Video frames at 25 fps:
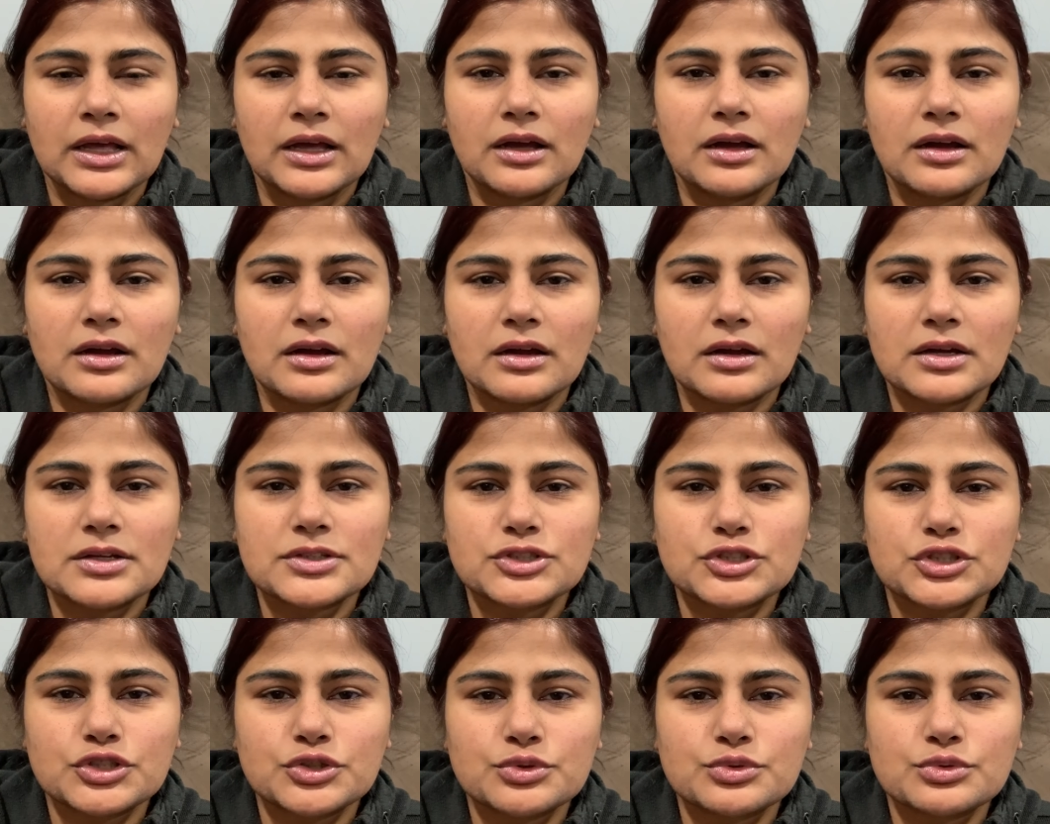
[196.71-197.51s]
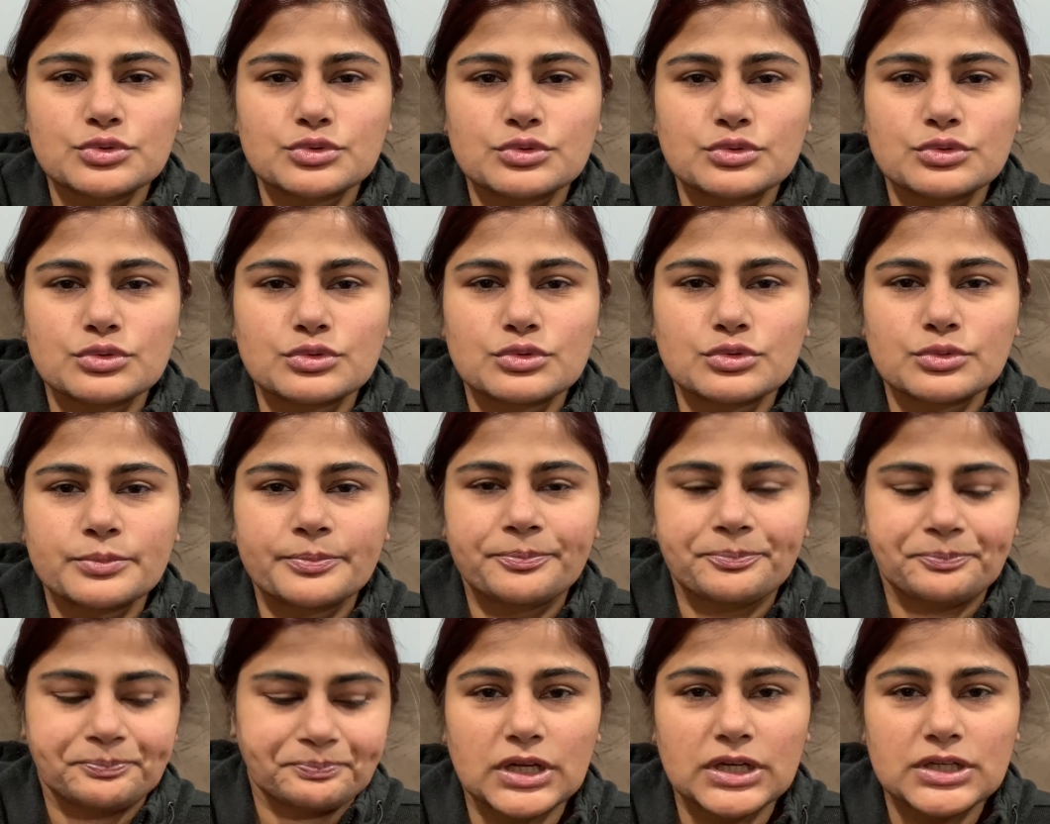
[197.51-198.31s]
uh, to
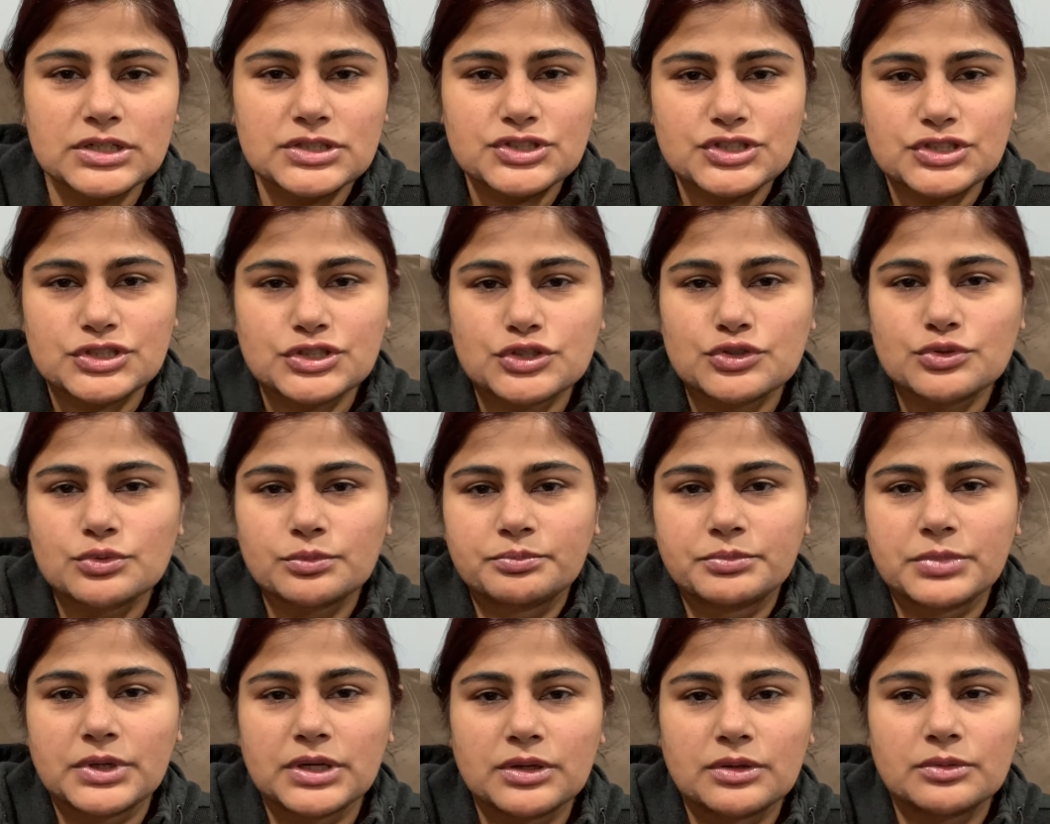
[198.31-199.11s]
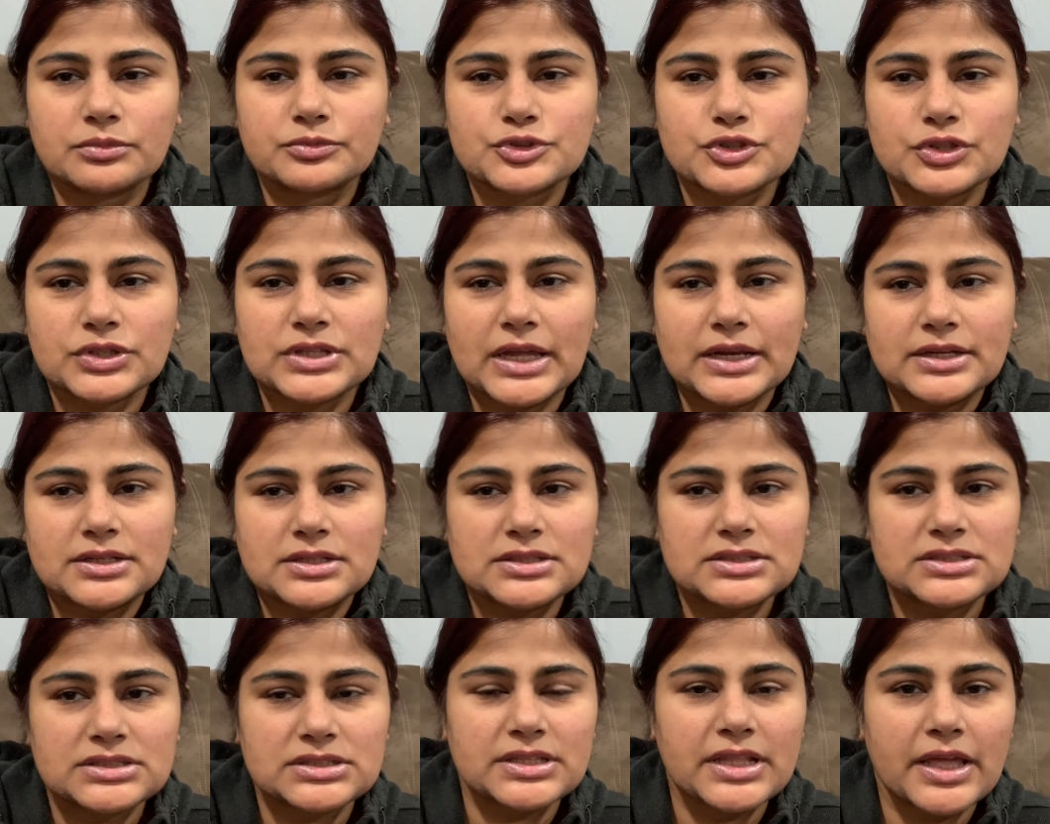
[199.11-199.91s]
uh, just to uh, so that
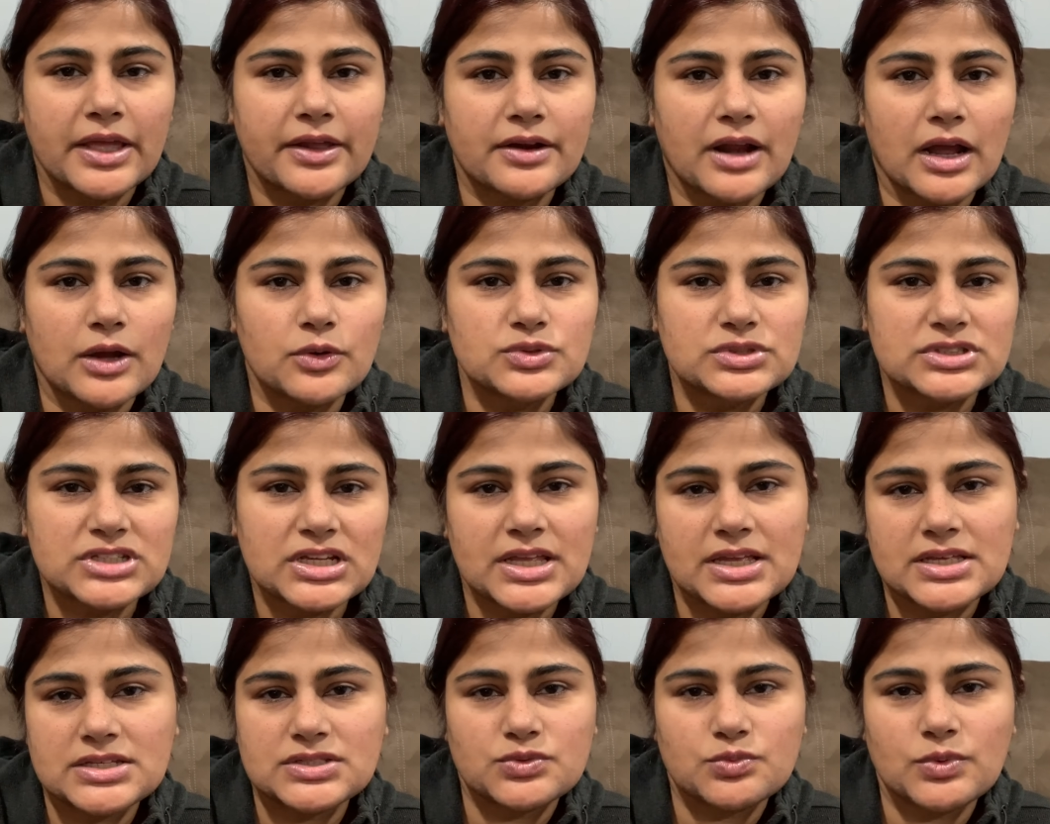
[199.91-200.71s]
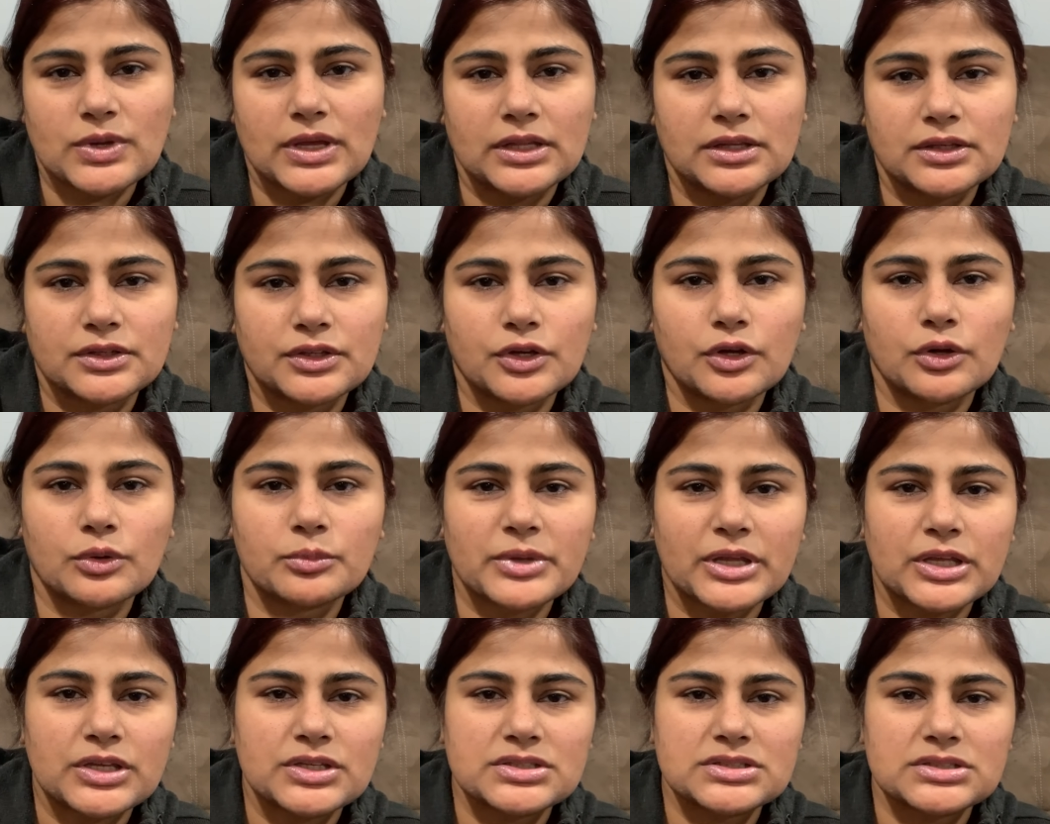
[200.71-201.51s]
it's their outing as well you know
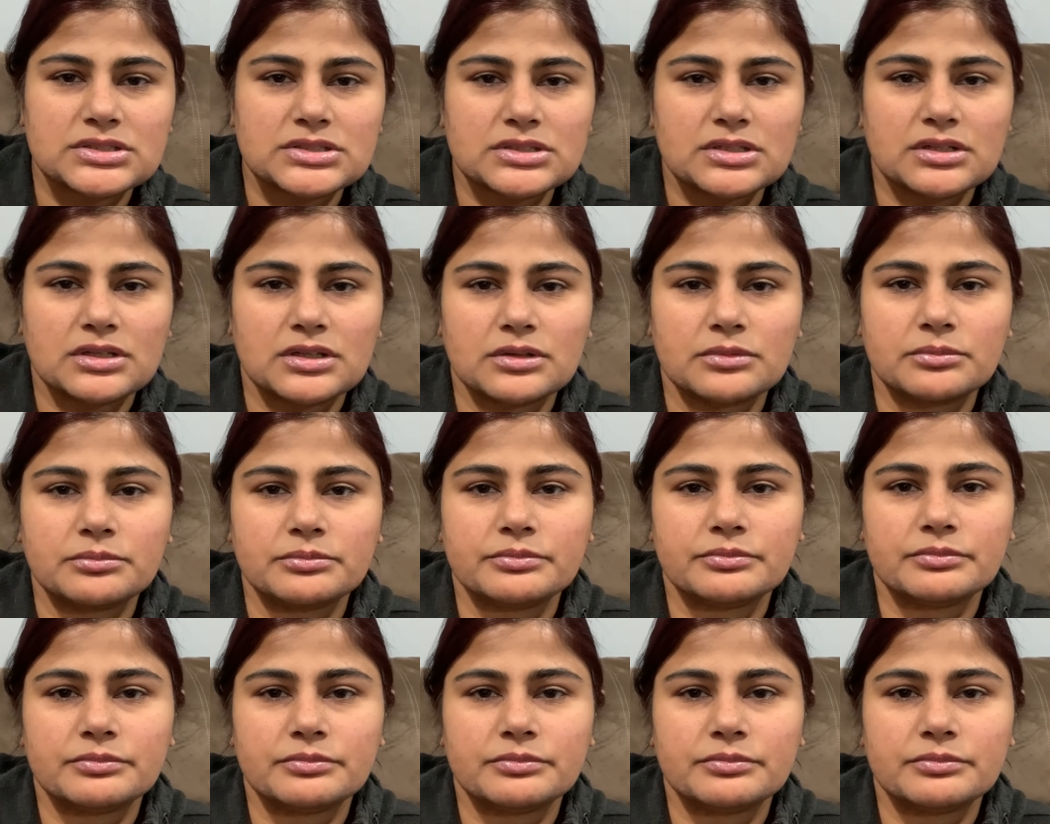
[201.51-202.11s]
because uh,